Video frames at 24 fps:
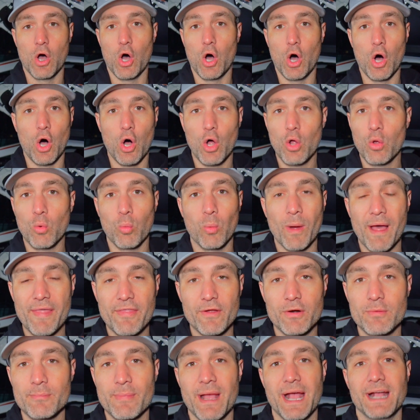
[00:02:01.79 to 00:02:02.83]
all
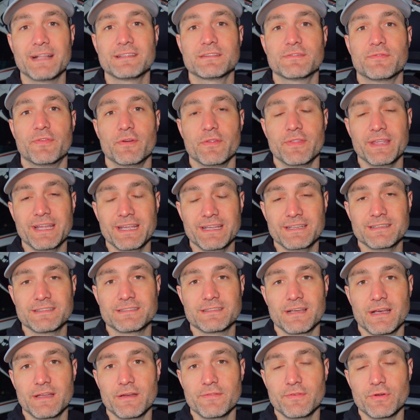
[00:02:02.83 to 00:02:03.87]
weather mats for the
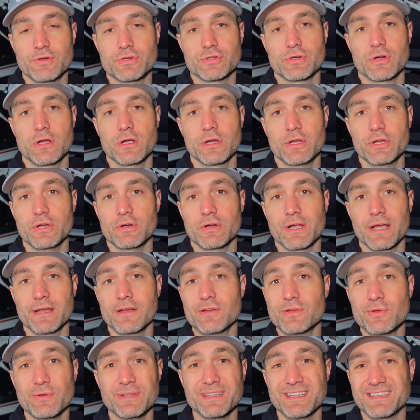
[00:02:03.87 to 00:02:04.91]
inside of your truck. You're kind
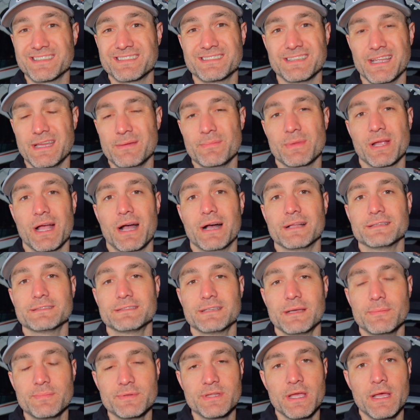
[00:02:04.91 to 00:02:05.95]
of doing the same
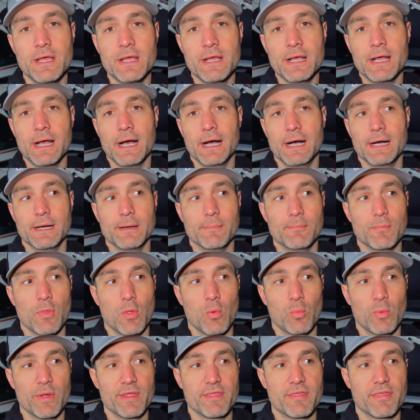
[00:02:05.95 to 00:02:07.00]
concept
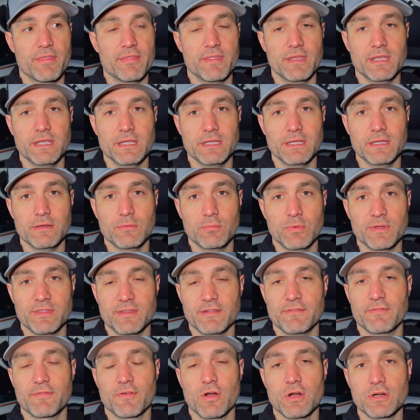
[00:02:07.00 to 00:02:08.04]
with the
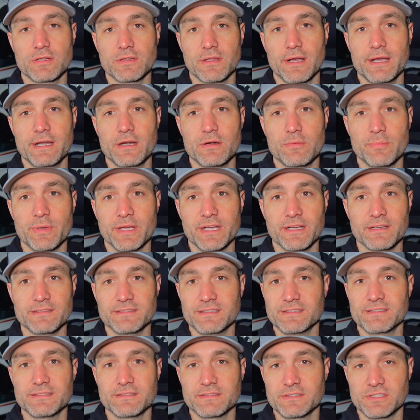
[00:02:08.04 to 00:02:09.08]
frunk liner because
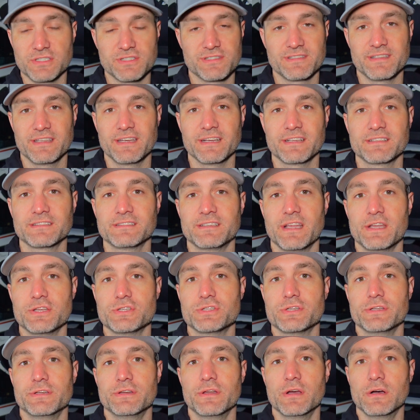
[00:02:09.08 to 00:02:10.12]
it's just an
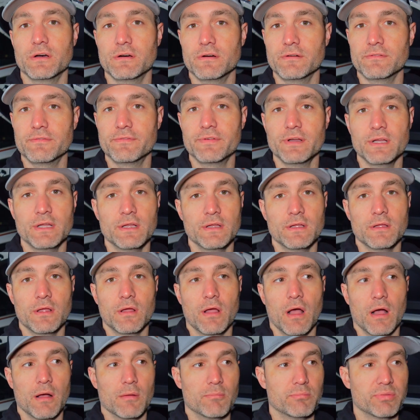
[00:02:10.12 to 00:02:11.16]
extension of
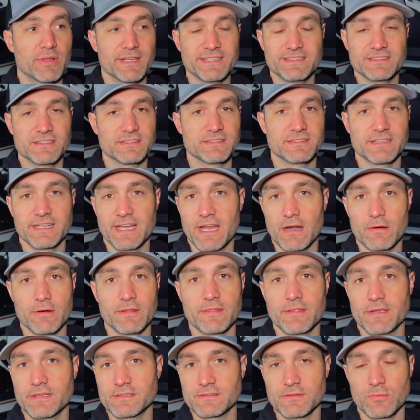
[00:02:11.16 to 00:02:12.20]
places to carry
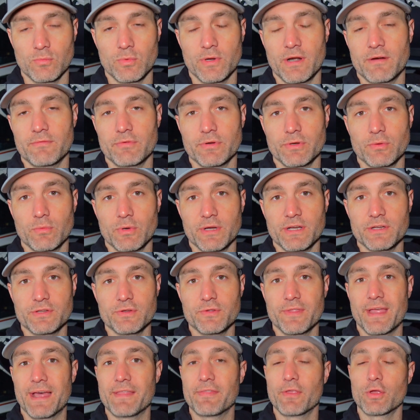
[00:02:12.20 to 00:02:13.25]
things and whatever you want to do
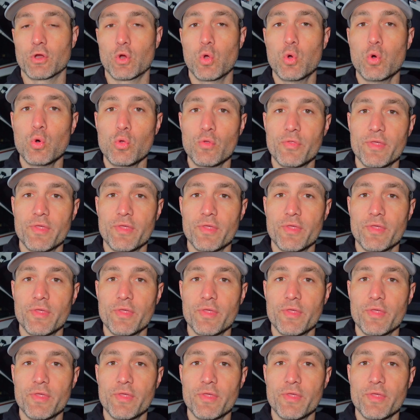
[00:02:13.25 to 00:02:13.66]
that. The cool